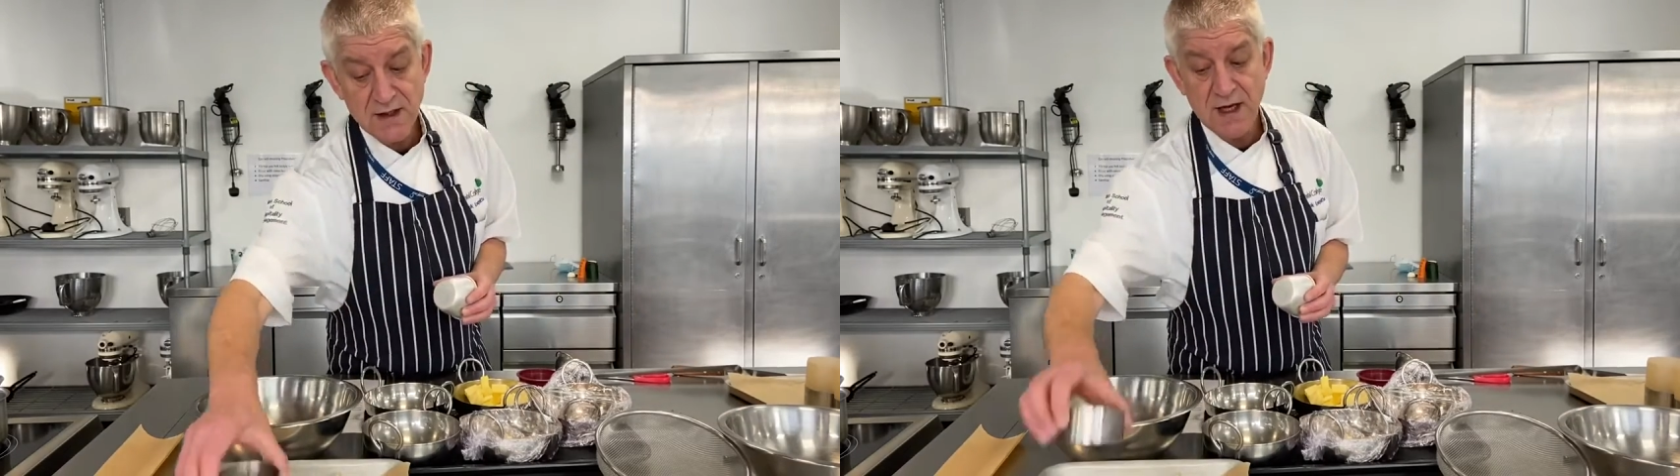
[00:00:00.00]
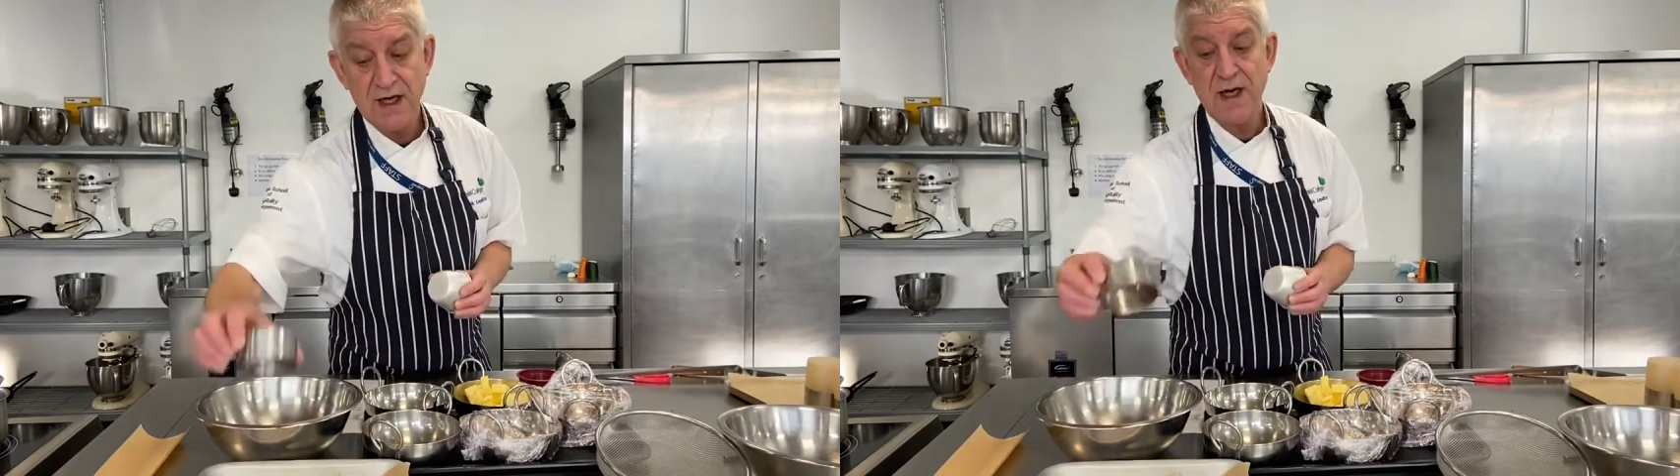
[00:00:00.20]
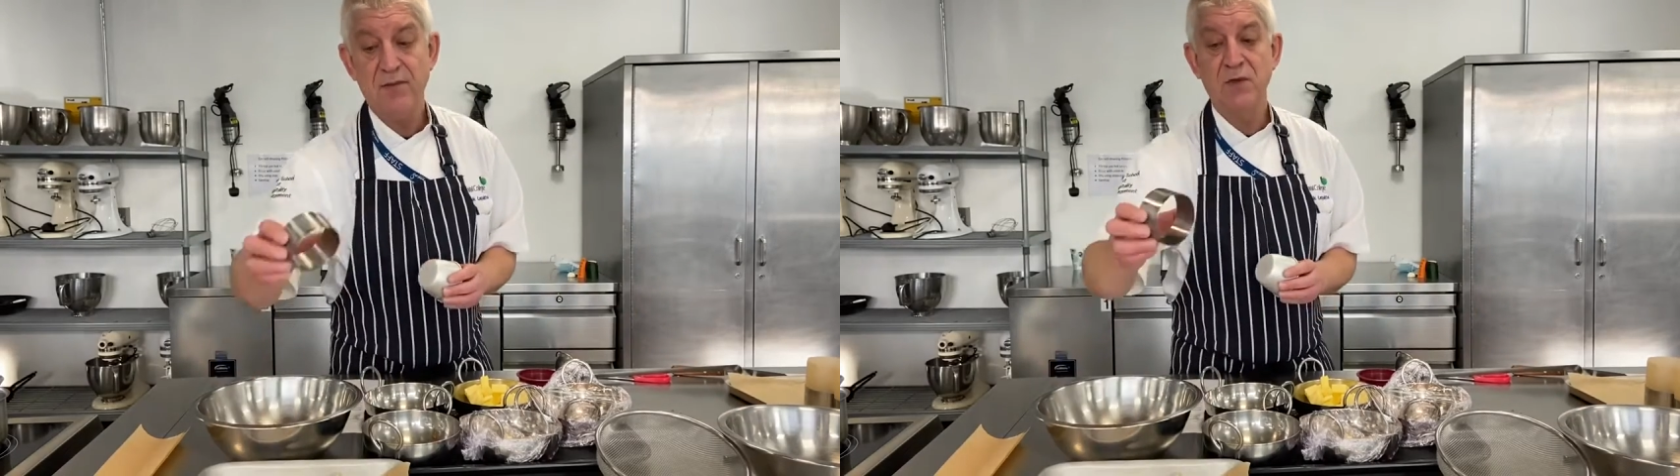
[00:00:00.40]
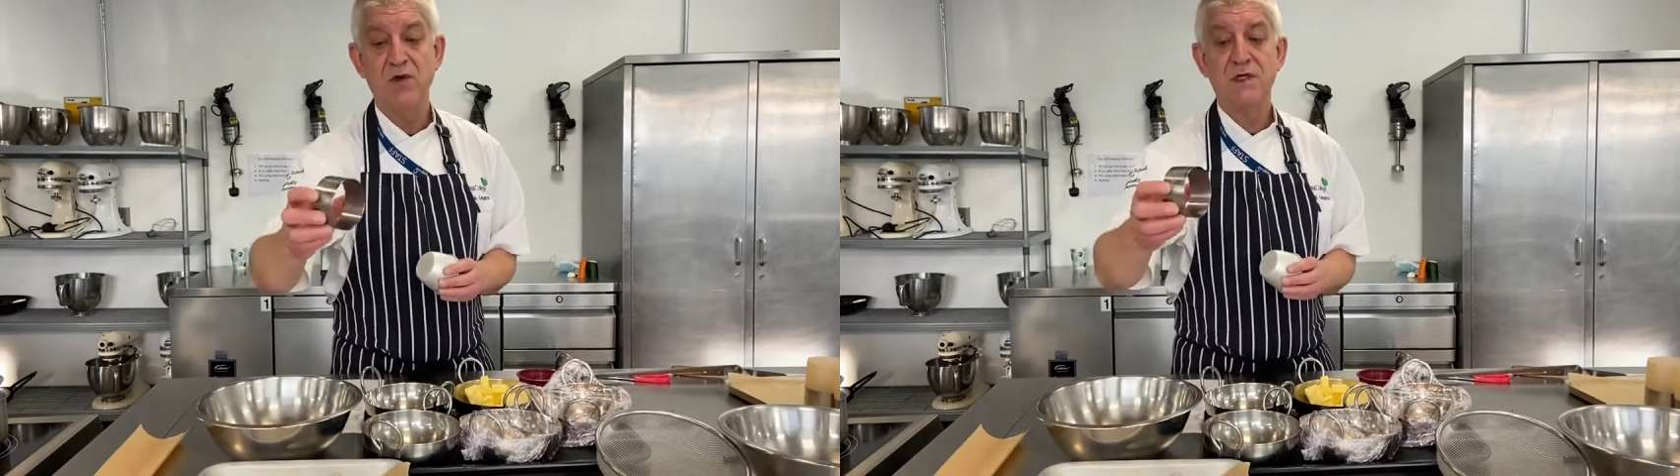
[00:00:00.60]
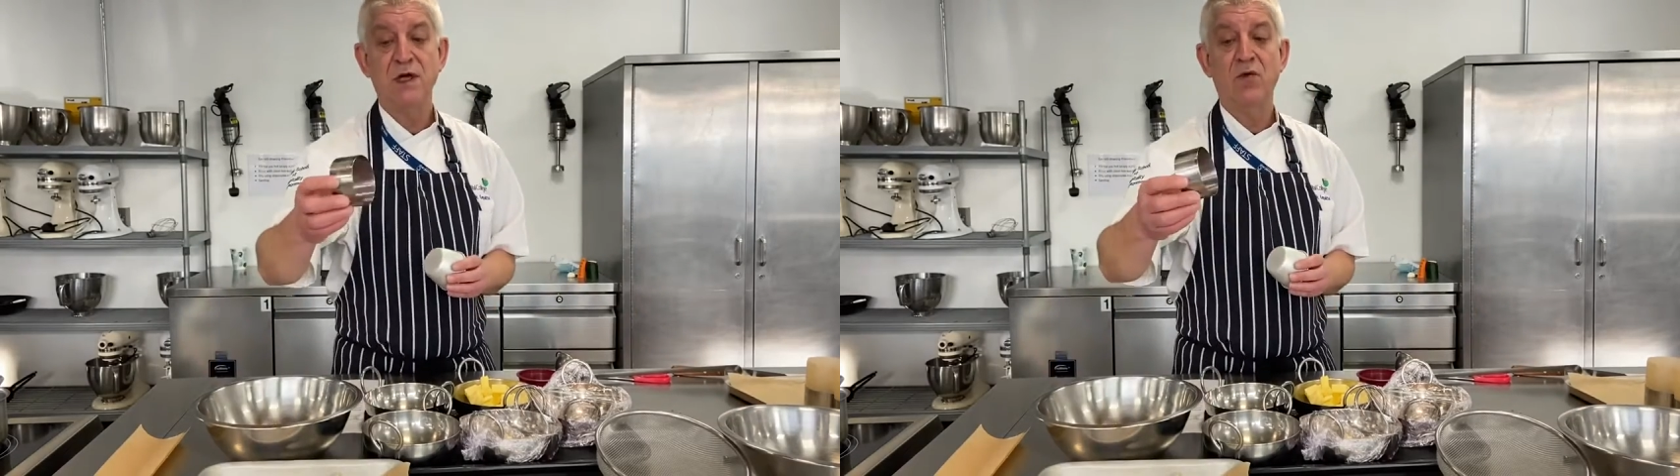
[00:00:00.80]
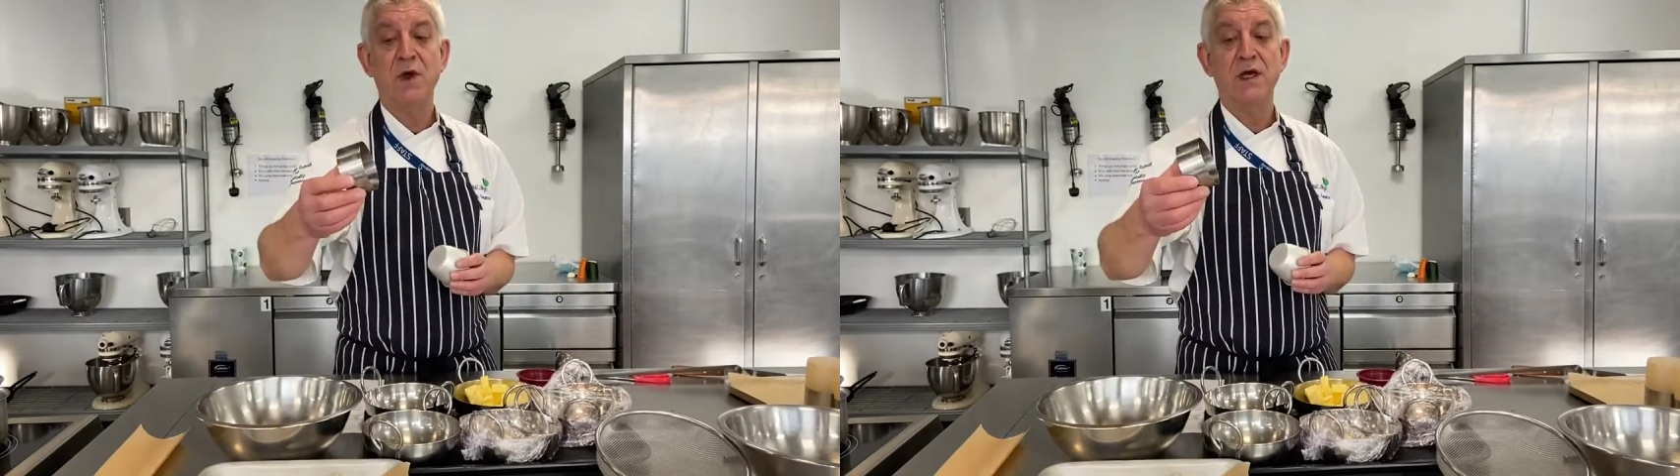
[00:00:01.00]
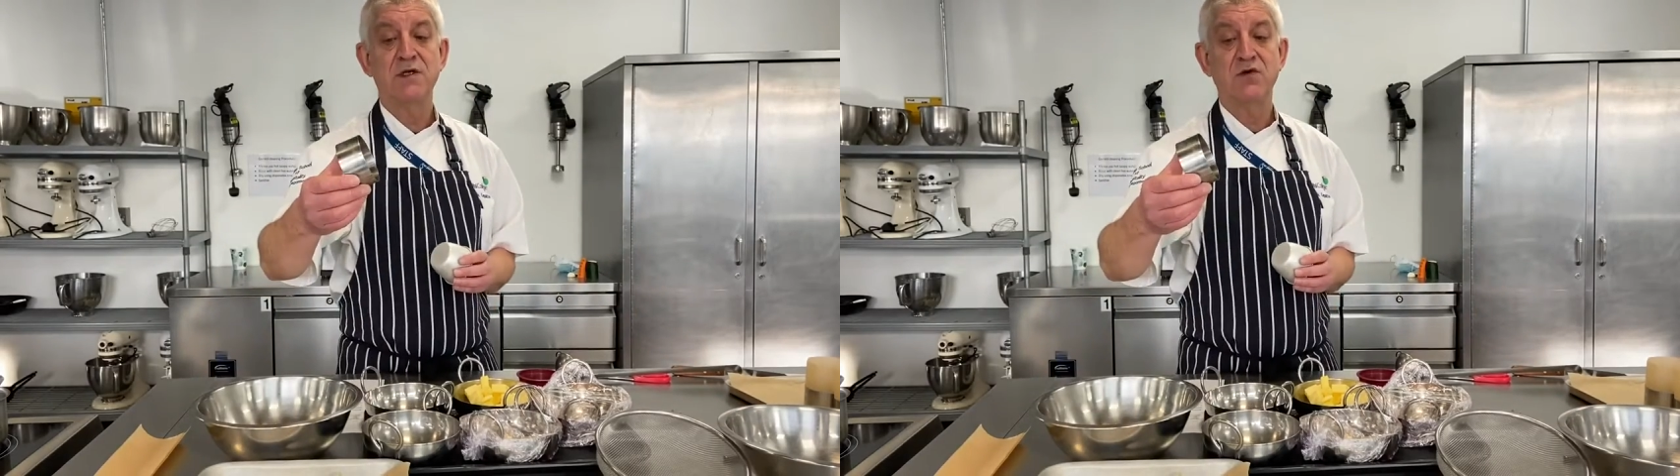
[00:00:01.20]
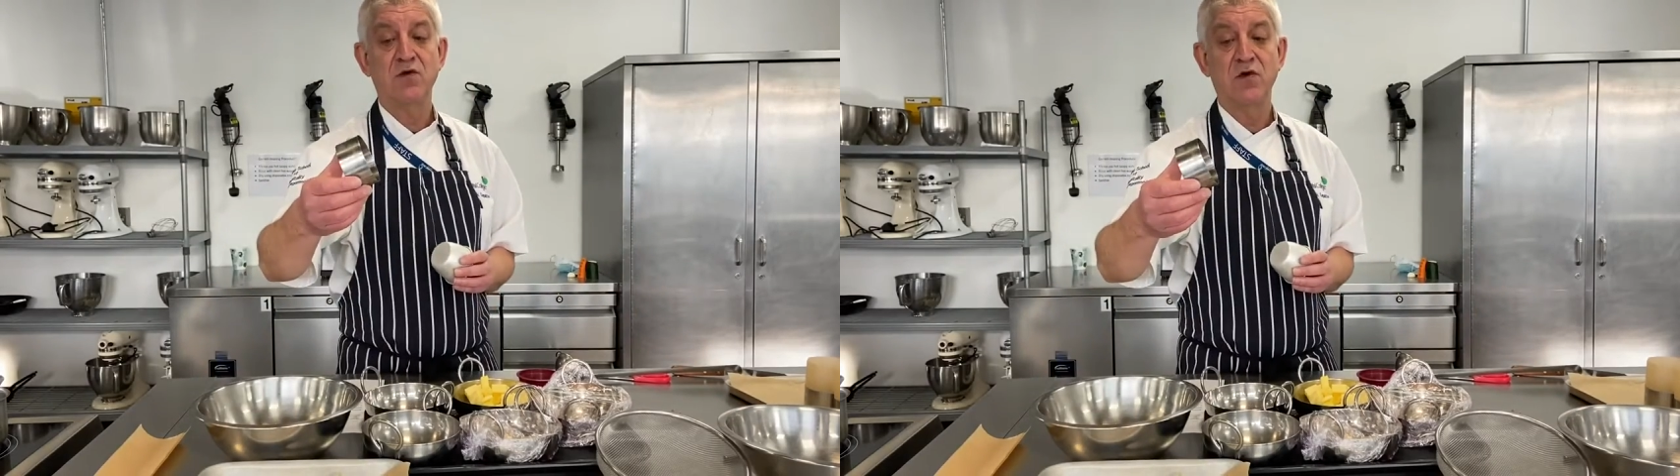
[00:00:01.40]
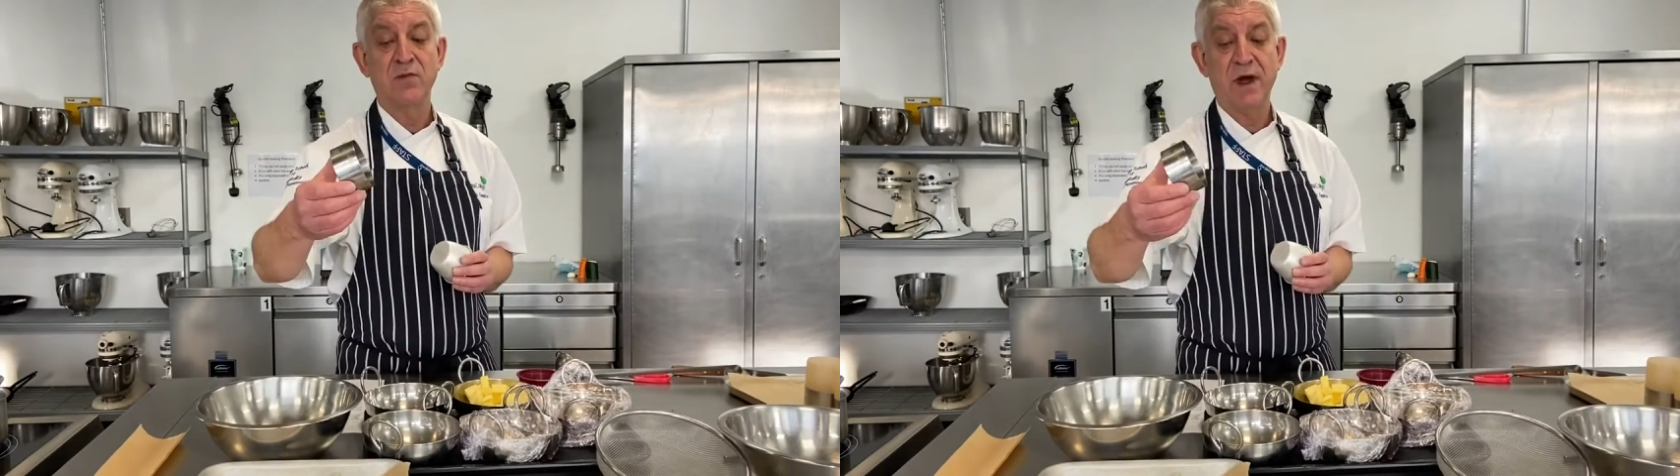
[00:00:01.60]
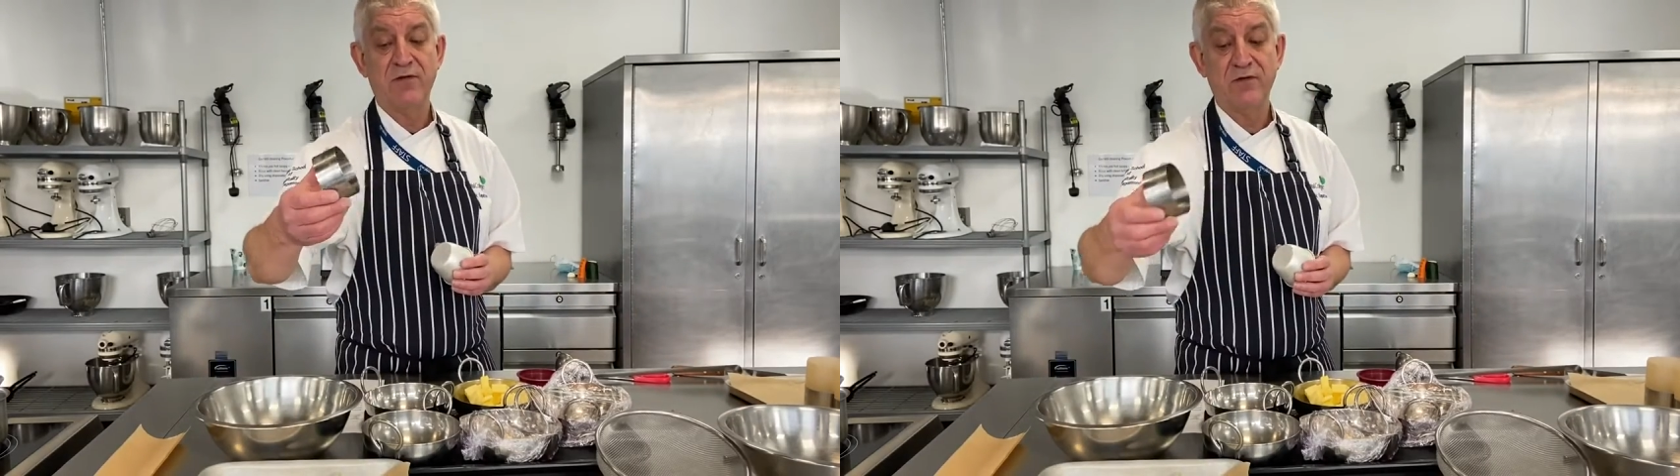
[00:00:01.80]
and I'm using rings to cook
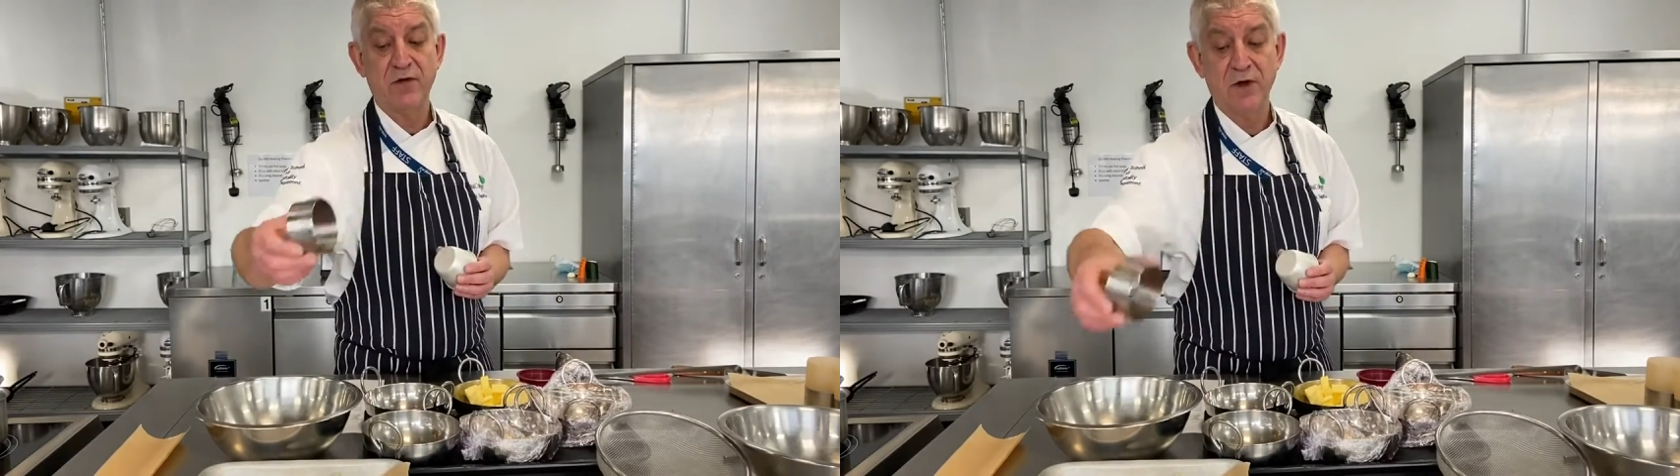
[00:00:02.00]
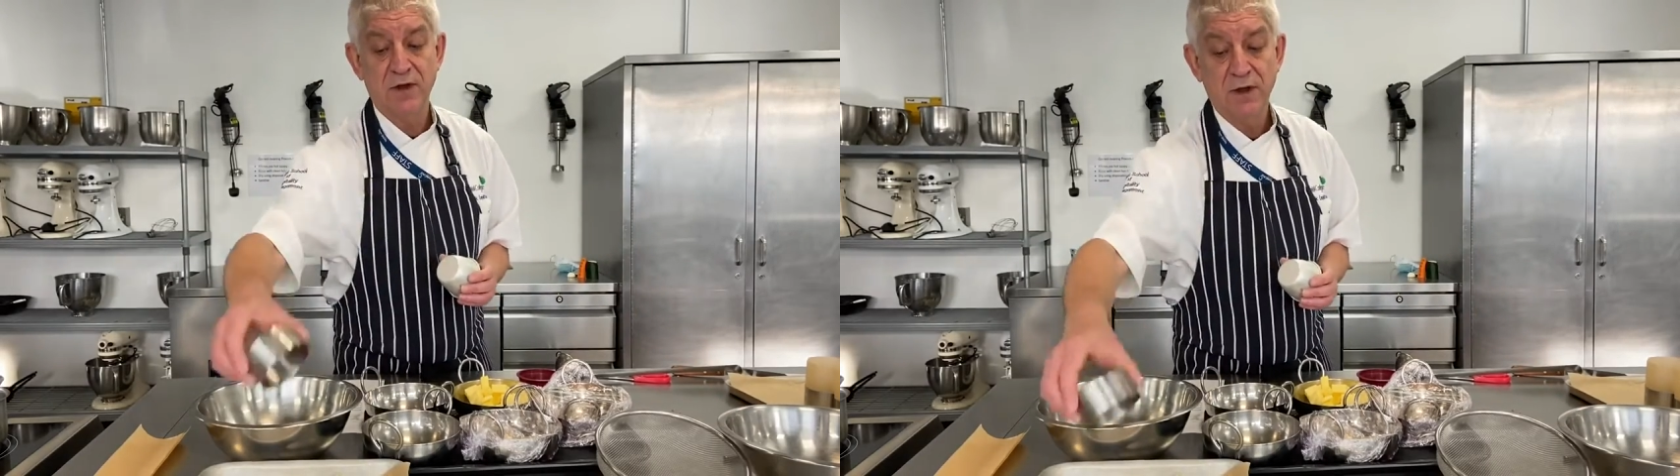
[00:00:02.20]
my fondant.